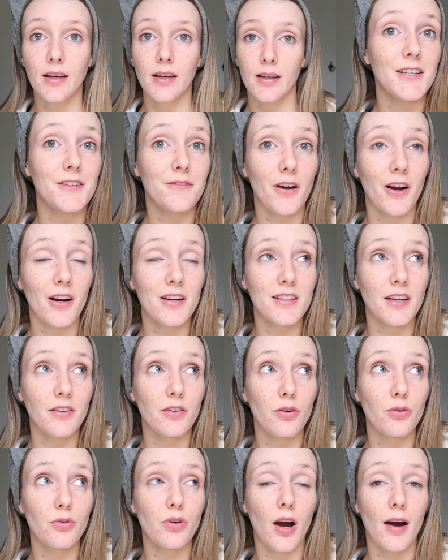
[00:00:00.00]
As far as I
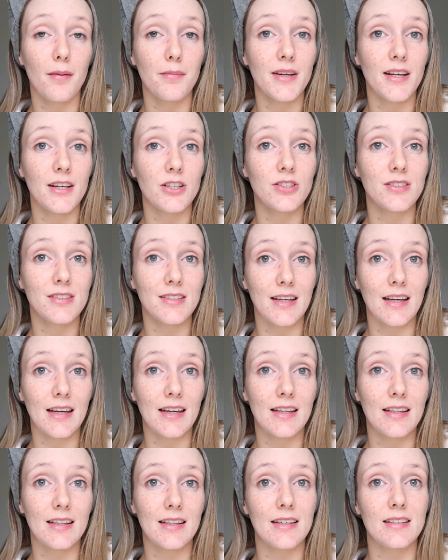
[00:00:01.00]
know, combination
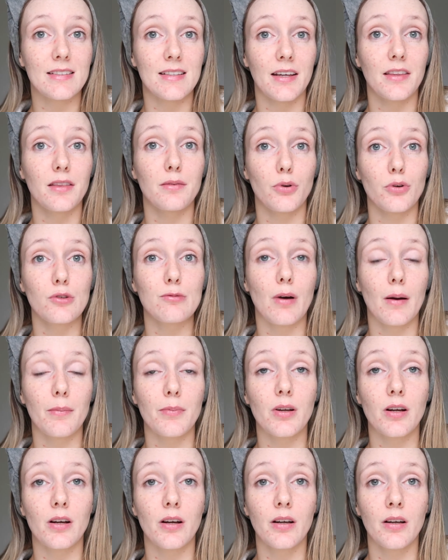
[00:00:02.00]
skin is like the most
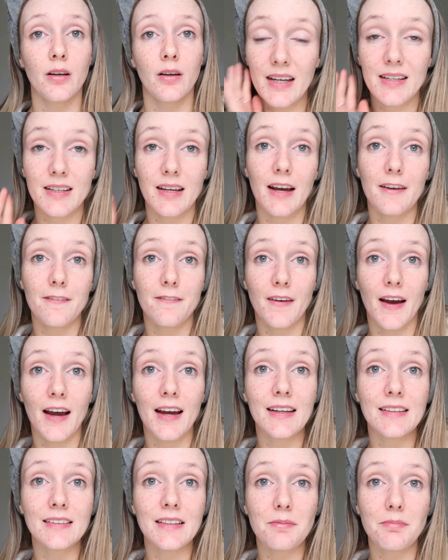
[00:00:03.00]
popular. I
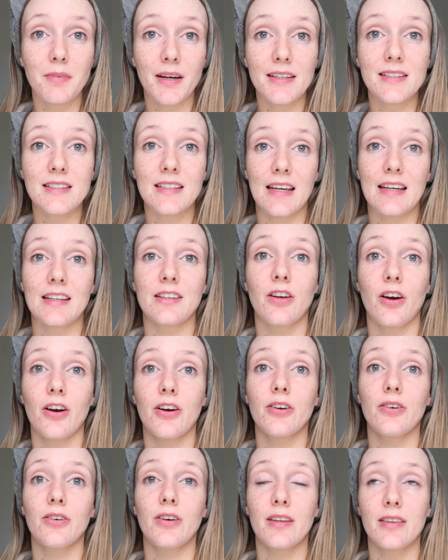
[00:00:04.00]
find that my skin
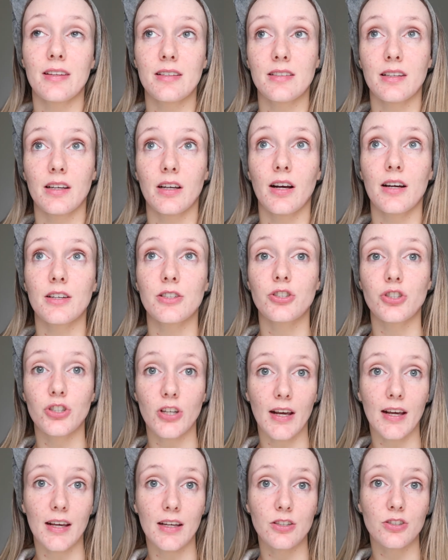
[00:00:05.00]
now in this year has
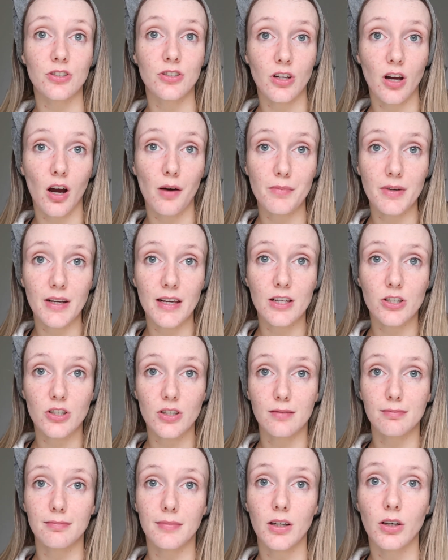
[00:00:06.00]
changed to
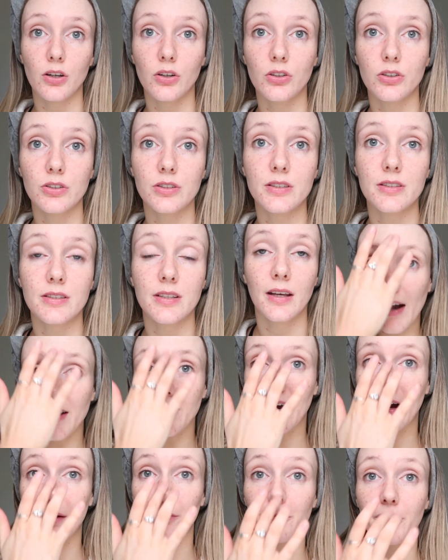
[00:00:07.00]
combination because I
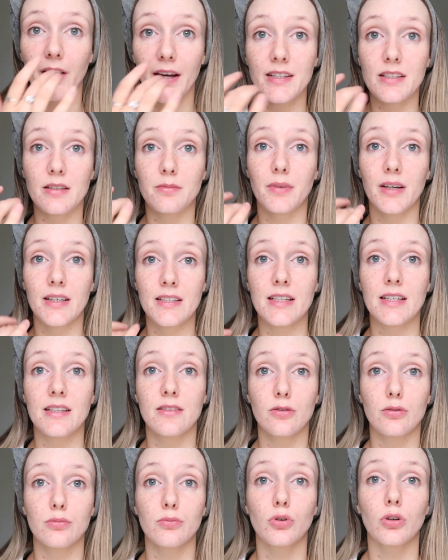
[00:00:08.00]
am finding my
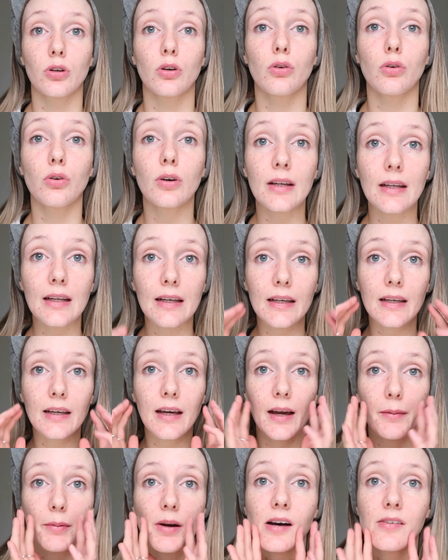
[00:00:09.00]
T-zone more oily.
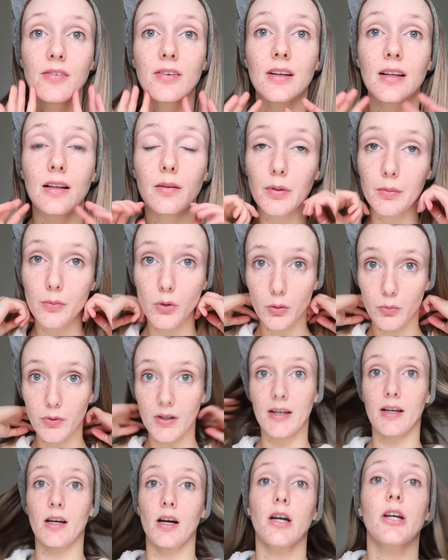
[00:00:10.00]
I'm having a little bit more
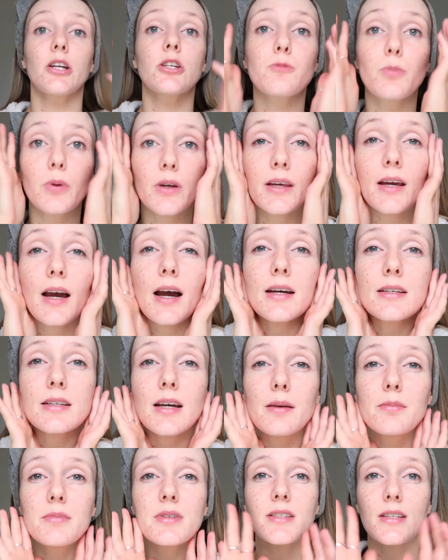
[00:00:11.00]
breakout, but yet
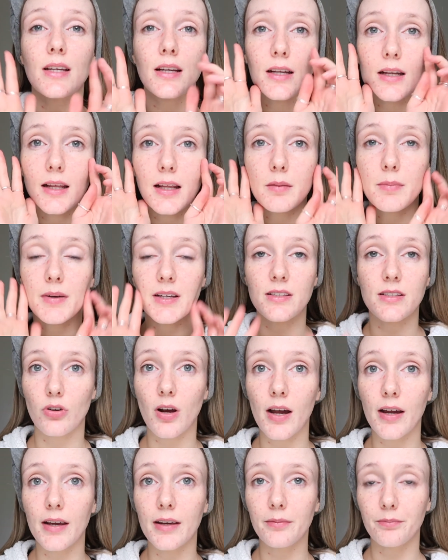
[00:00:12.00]
I'm still a little bit
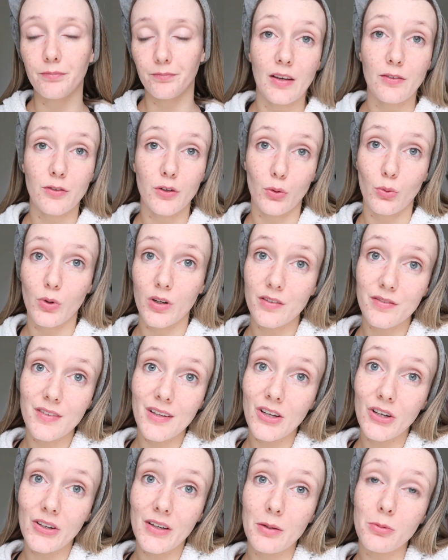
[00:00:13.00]
dry. If you're one of the
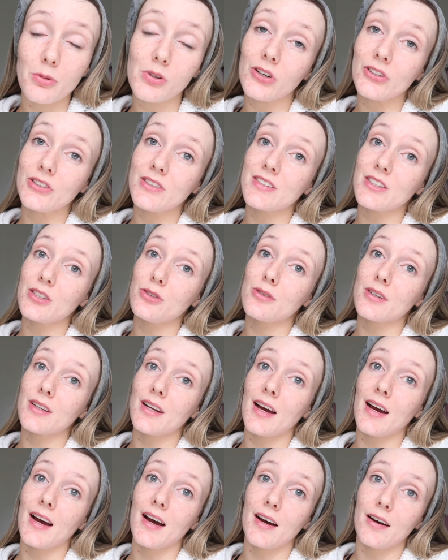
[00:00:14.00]
lucky ones, you can
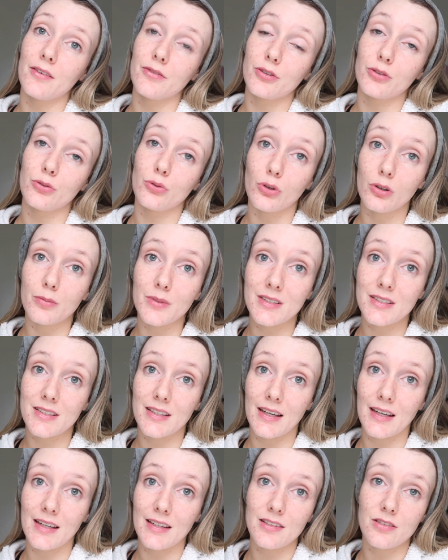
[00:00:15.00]
have normal
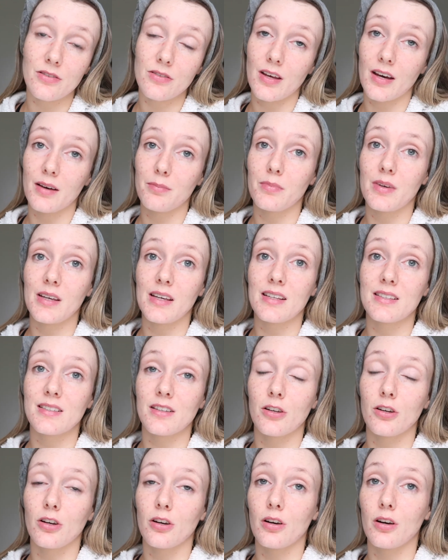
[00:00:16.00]
skin, so that means that
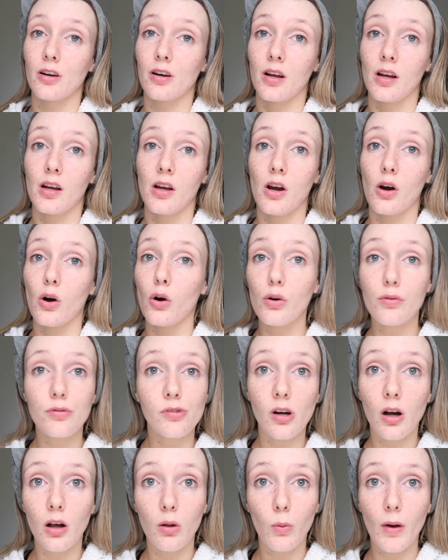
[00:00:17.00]
you're
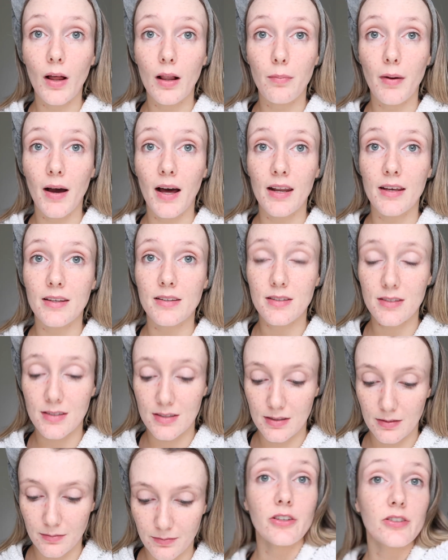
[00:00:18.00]
overall well
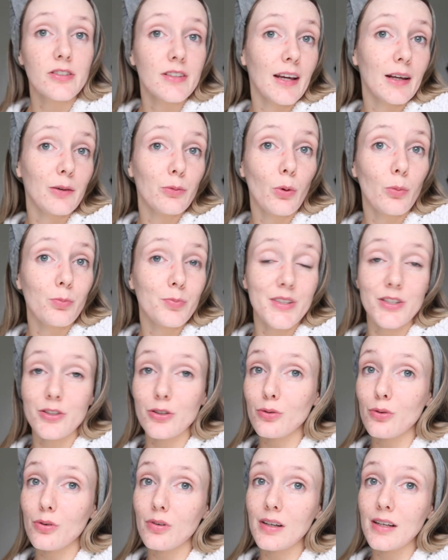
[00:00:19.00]
balanced. Your skin won't be
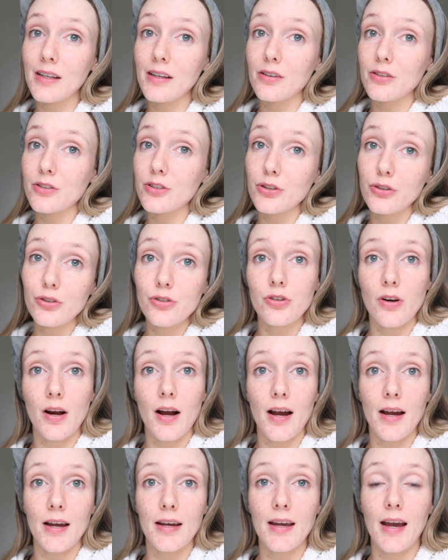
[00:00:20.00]
too oily or too
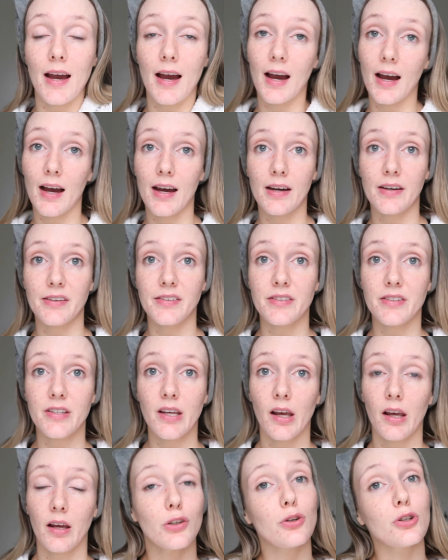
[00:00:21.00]
dry,
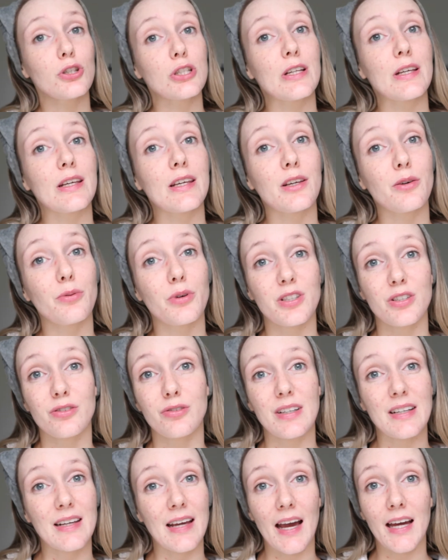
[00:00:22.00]
and usually you wouldn't
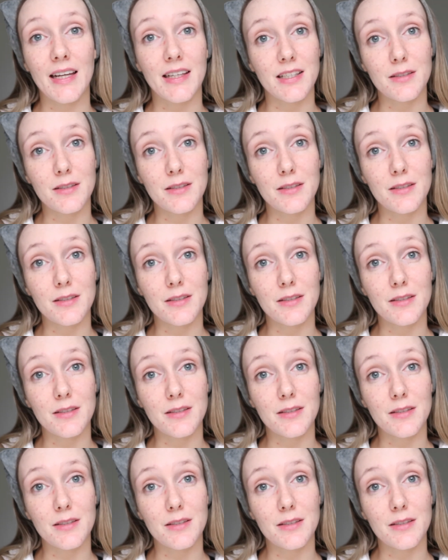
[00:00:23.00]
really get any